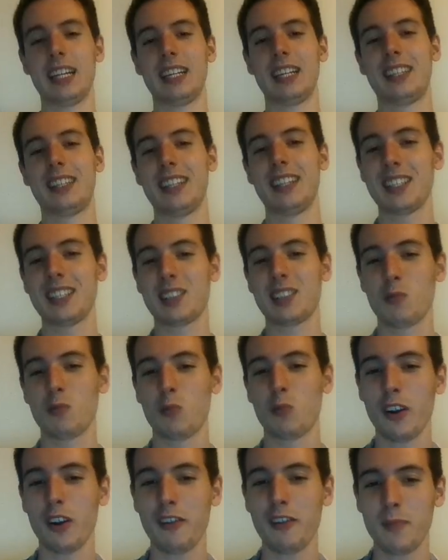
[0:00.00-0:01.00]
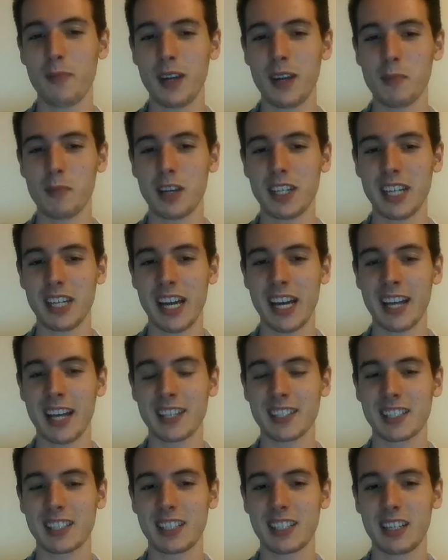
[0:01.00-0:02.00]
this would have made my
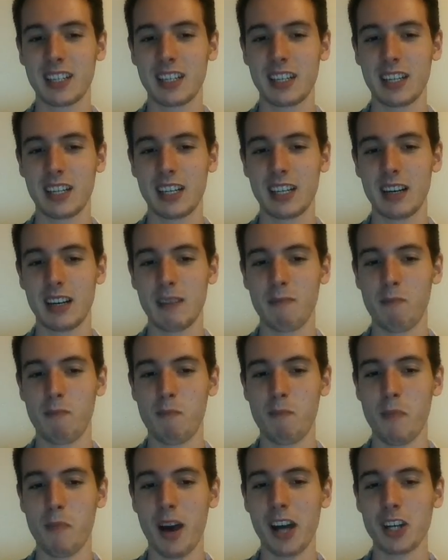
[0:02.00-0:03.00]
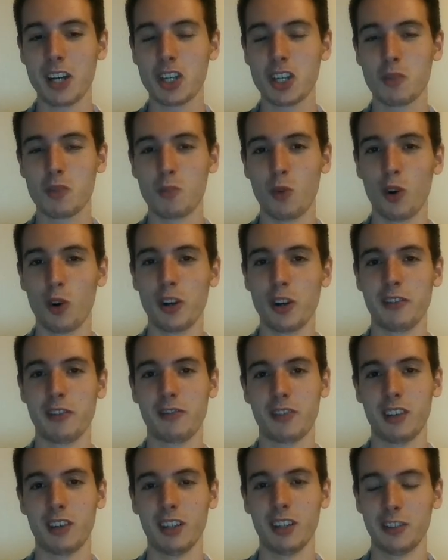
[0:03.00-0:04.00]
task much more
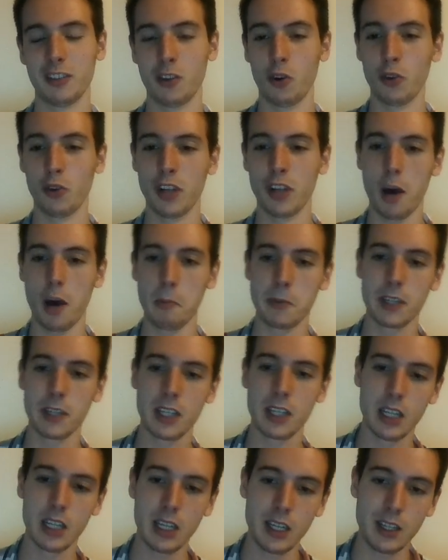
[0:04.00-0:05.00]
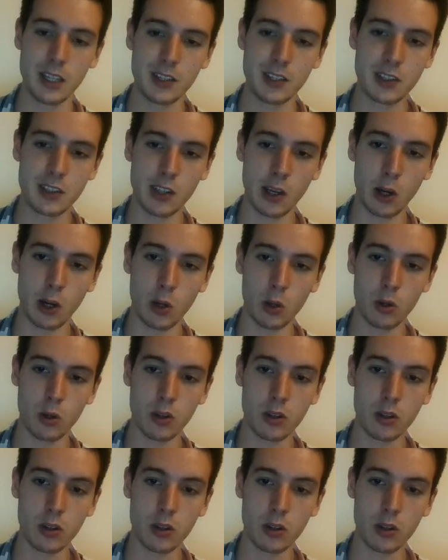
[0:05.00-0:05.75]
difficult, no doubt. So